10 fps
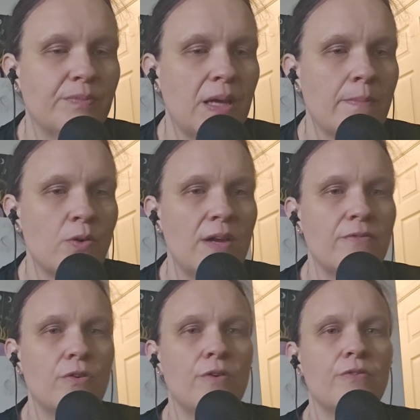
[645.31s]
I'm
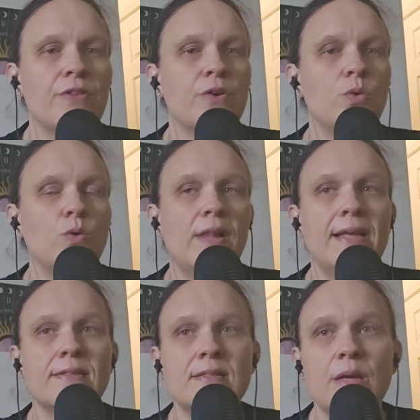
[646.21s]
grateful for the cool
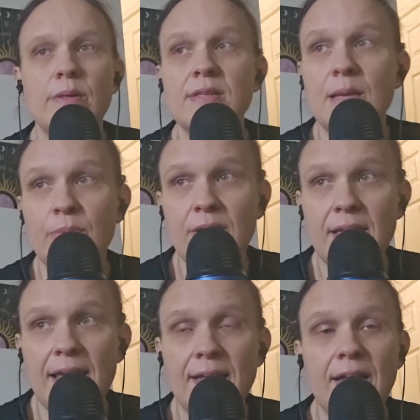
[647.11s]
glasses I was able to
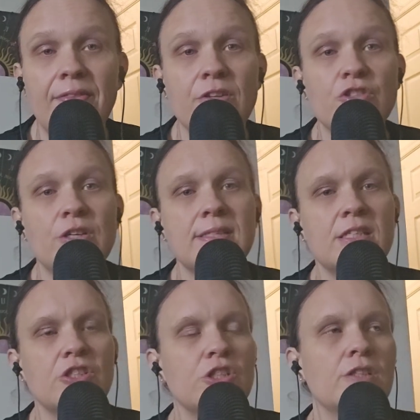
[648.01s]
get and their
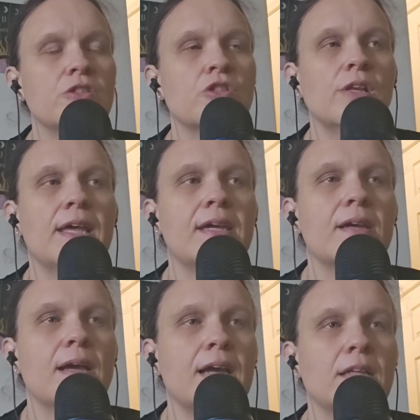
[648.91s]
transition. So like,
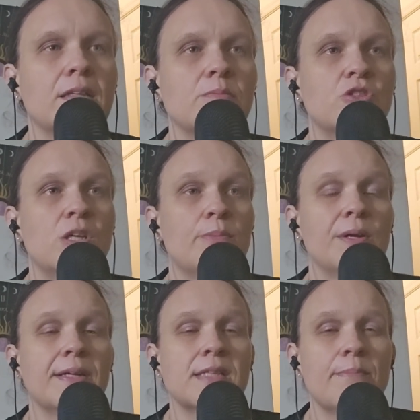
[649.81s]
I got them cheaper
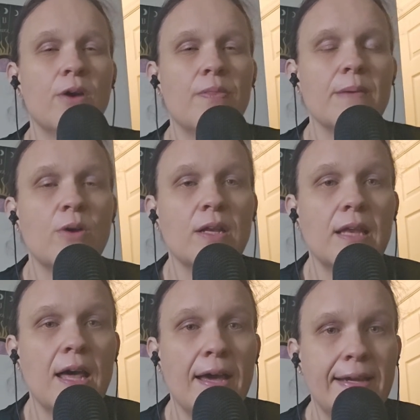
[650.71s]
because I bought them
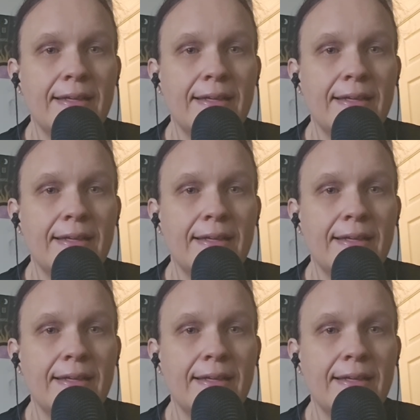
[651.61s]
online.